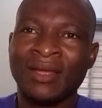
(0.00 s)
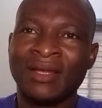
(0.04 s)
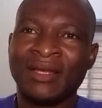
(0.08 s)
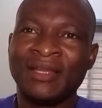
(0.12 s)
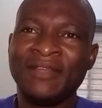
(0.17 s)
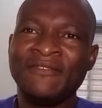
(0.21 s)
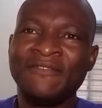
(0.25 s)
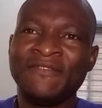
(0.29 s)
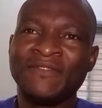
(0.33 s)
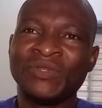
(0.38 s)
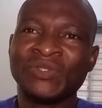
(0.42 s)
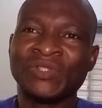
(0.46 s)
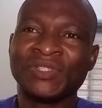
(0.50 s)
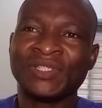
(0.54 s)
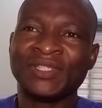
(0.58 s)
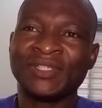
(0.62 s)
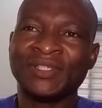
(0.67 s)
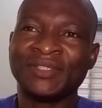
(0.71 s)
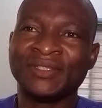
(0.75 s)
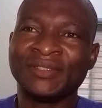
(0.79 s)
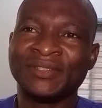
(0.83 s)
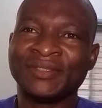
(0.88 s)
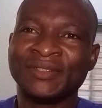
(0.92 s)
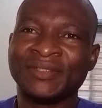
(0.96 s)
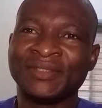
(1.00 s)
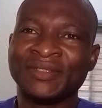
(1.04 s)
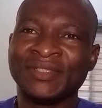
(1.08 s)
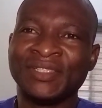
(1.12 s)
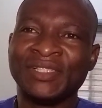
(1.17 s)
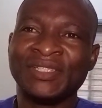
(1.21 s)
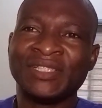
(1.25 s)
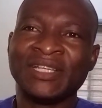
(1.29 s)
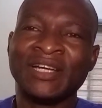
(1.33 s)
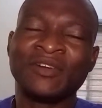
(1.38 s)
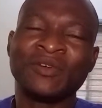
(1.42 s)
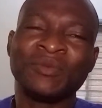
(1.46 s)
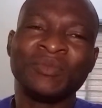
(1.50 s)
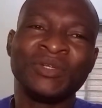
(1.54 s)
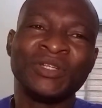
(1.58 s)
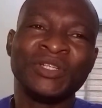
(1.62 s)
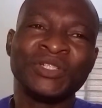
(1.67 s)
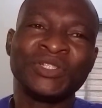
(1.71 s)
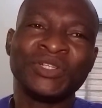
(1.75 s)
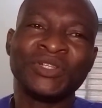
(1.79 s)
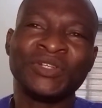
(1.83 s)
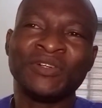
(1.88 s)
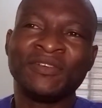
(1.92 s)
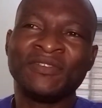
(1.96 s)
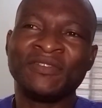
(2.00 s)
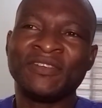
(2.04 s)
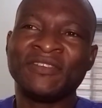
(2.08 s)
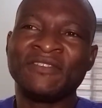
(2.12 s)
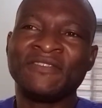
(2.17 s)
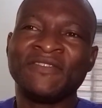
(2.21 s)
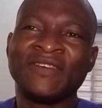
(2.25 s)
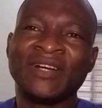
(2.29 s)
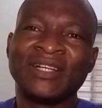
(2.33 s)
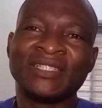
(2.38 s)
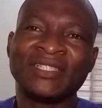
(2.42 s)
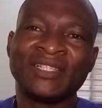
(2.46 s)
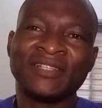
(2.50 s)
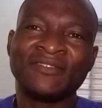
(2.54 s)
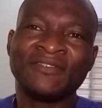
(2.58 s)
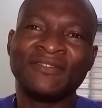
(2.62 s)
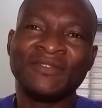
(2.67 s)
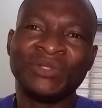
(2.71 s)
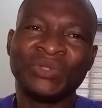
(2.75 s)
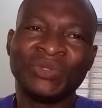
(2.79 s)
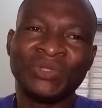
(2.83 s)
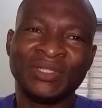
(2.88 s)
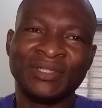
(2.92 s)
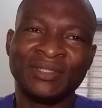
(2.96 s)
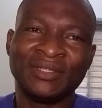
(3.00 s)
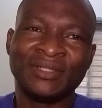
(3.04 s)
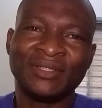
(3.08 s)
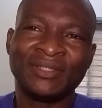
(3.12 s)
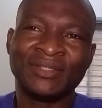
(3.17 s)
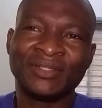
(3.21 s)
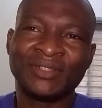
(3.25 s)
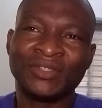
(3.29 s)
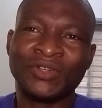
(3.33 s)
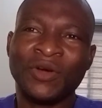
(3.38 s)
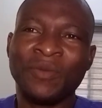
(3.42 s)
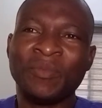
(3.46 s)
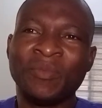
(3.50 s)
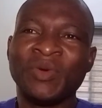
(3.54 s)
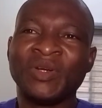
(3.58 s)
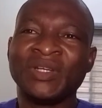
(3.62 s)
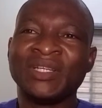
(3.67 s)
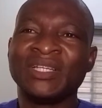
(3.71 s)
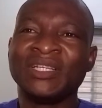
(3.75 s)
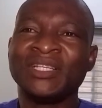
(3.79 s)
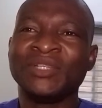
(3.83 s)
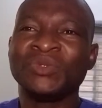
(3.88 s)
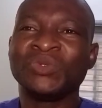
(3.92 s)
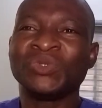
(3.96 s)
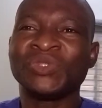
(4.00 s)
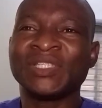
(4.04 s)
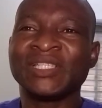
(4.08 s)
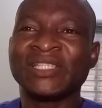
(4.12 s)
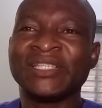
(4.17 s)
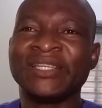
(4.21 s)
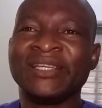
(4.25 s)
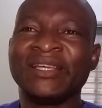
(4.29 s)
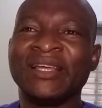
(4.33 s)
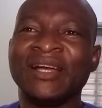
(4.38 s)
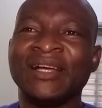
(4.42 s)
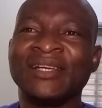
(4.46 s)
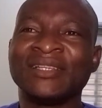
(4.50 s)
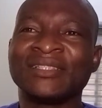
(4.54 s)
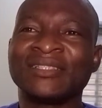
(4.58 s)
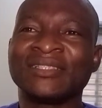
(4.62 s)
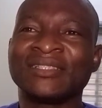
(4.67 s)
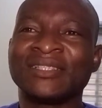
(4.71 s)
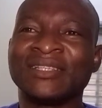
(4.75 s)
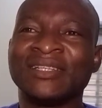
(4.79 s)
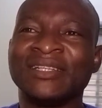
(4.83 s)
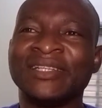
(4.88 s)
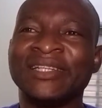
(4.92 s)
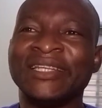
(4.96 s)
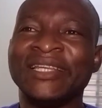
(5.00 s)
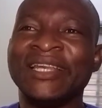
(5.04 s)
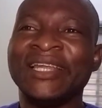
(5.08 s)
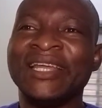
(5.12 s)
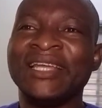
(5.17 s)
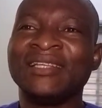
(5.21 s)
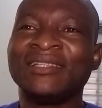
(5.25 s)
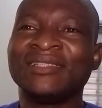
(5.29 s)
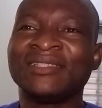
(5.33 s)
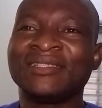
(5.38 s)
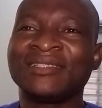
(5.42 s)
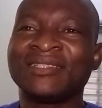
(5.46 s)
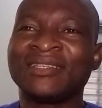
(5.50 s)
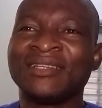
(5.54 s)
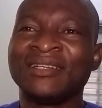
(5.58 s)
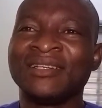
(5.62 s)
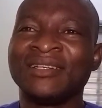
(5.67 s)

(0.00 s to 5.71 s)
Lymphocyte is the accumulation of lymphatic fluid. Commonly, we see as a late